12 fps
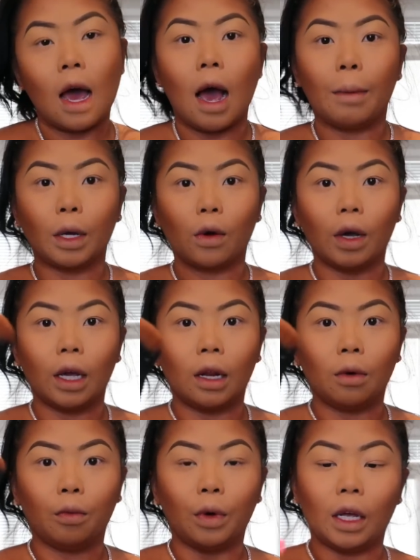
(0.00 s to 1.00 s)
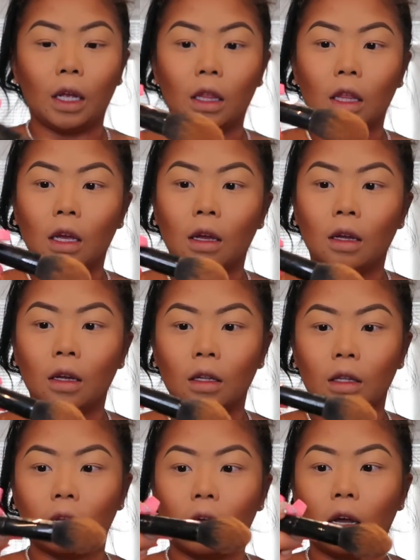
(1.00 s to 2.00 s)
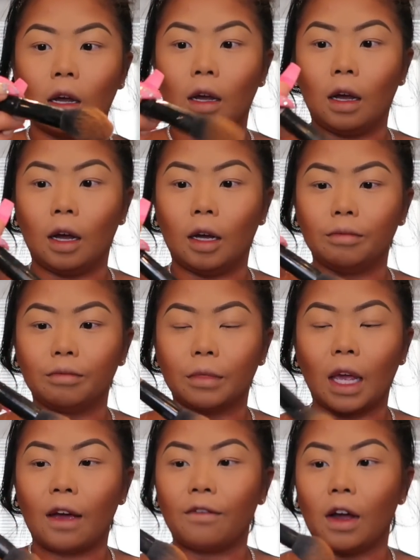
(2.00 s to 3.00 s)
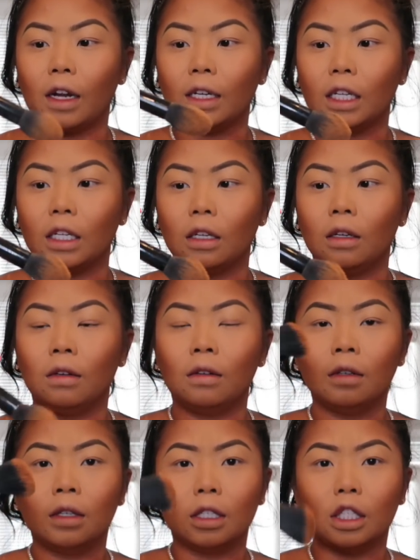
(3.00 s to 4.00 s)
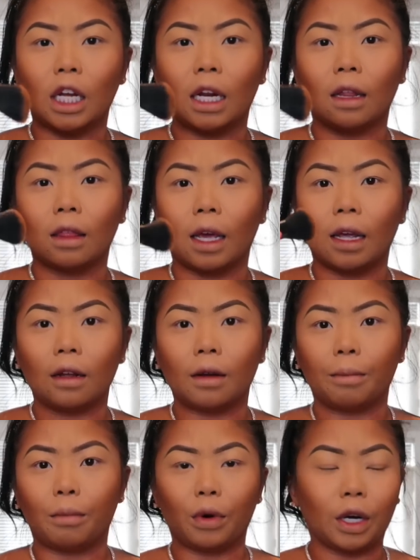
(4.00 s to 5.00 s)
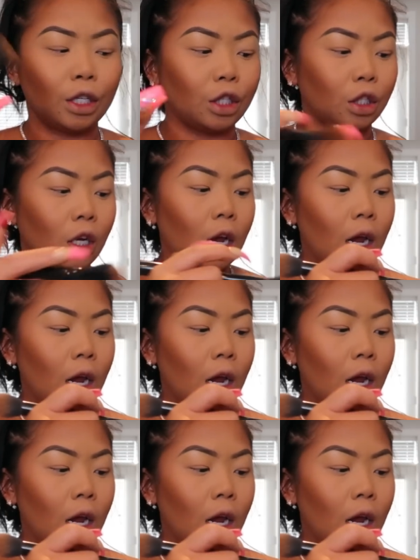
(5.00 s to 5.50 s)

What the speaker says: I'm gonna go in with the Kat Von D Shade and Light brush.